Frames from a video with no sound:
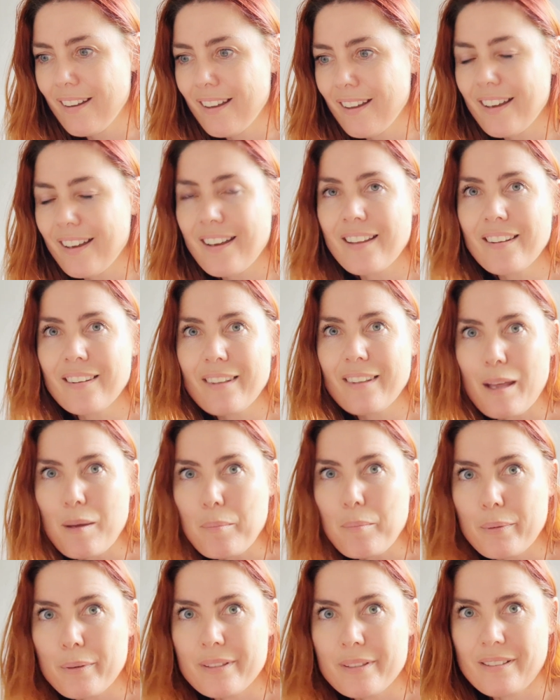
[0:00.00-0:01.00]

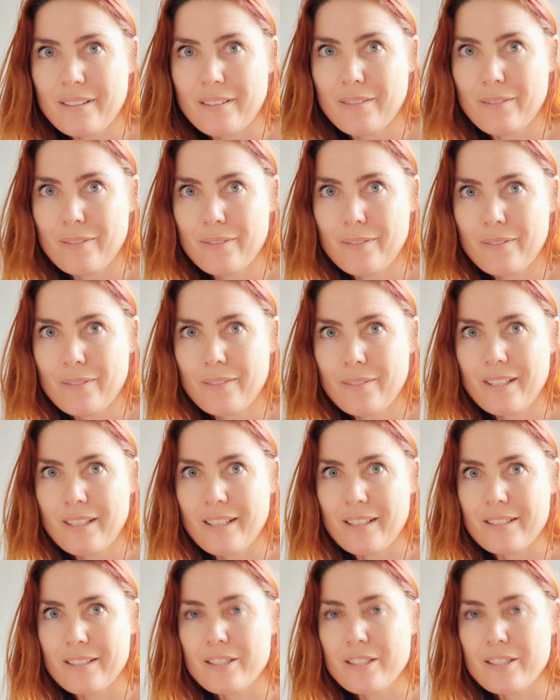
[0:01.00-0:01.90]
collaborative he is.